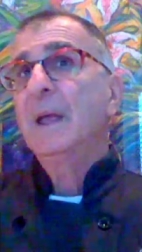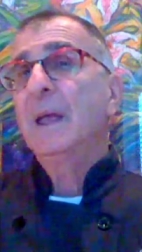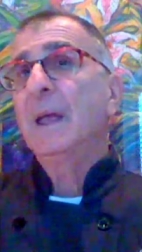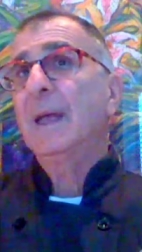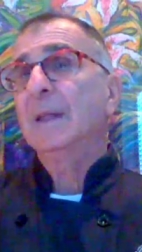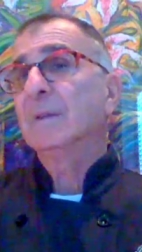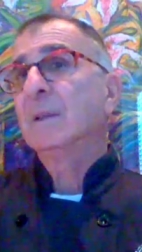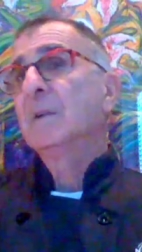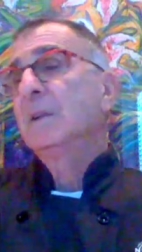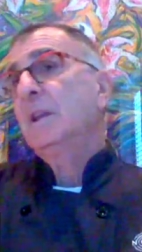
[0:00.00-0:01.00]
And, yep.
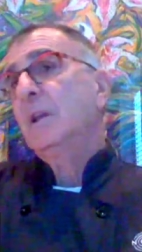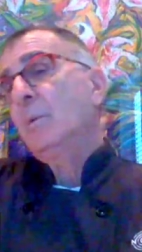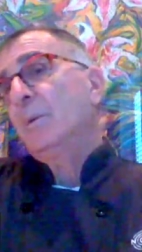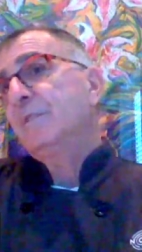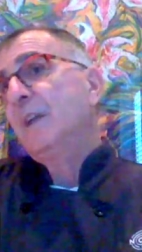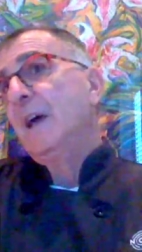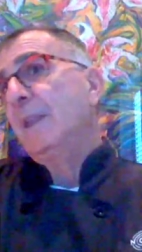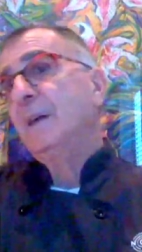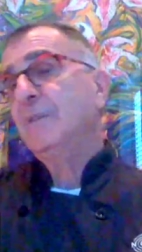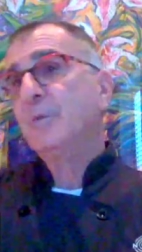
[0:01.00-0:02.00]
you know, we've got
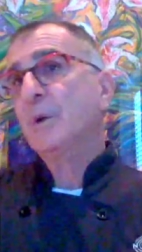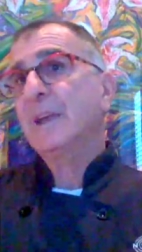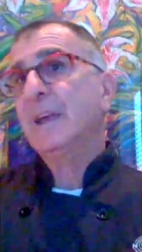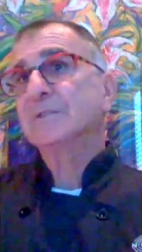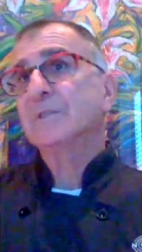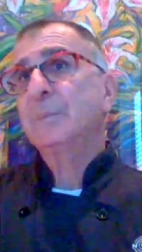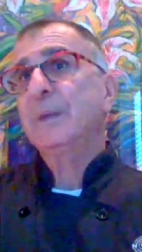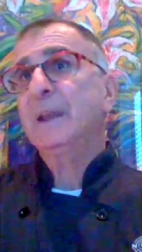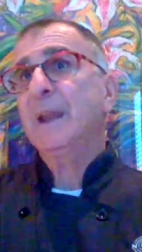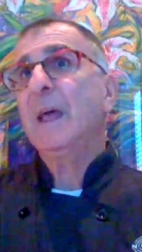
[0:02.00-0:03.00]
a forecasted
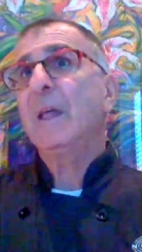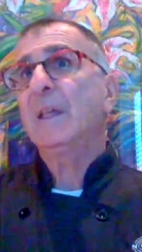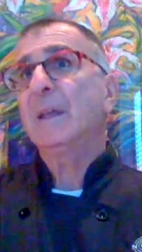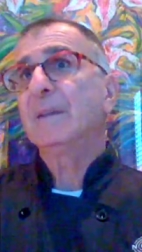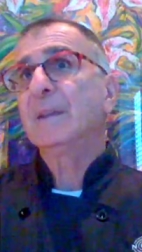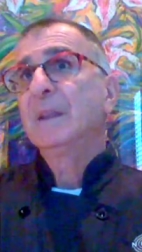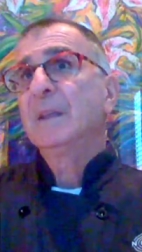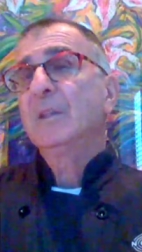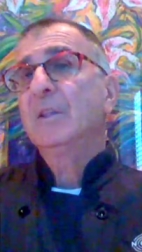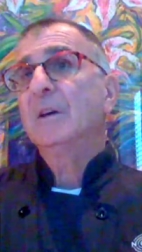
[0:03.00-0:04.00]
P and L. And
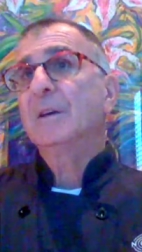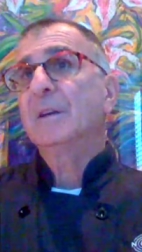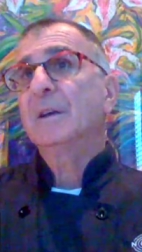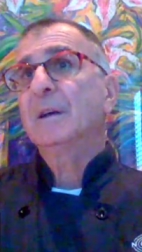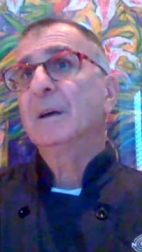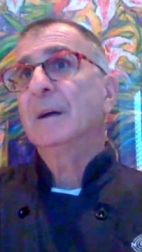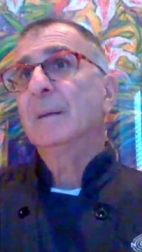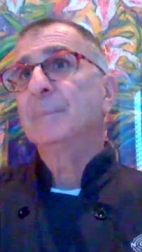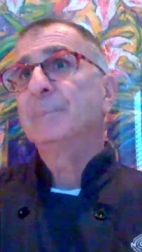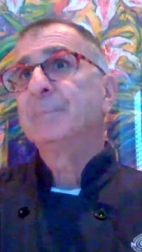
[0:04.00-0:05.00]
look,
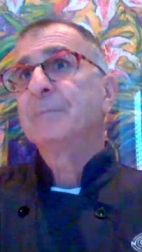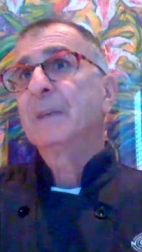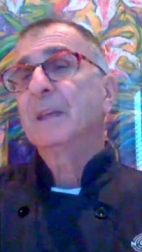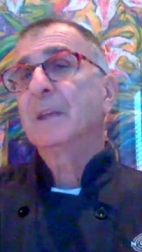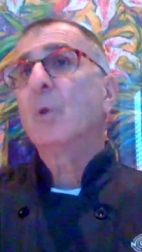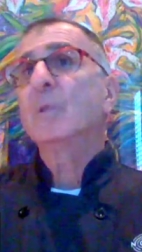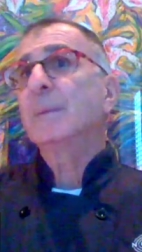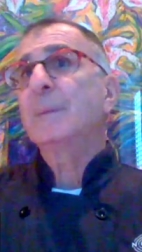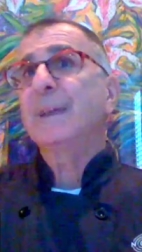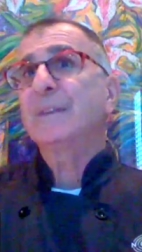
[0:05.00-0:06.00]
um, it only
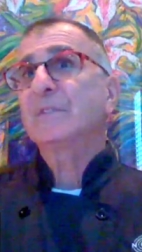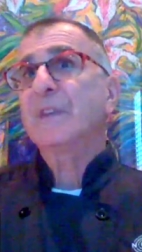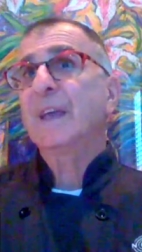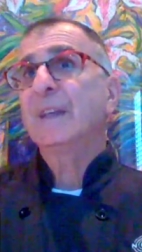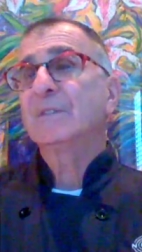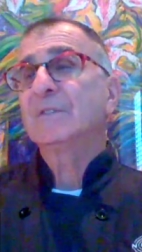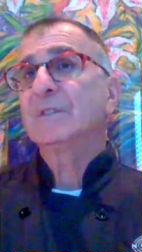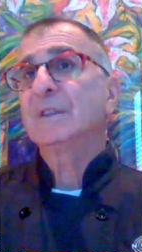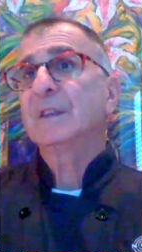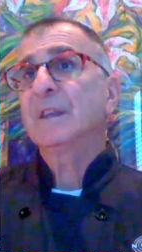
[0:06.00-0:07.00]
makes
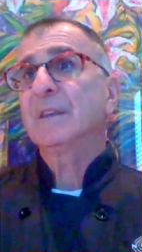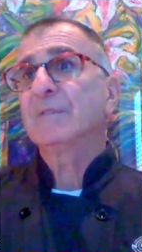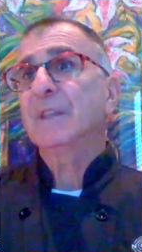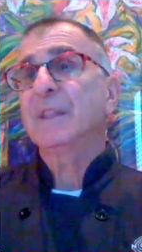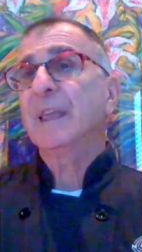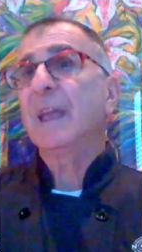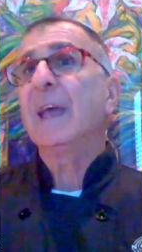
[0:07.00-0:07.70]
sense if in the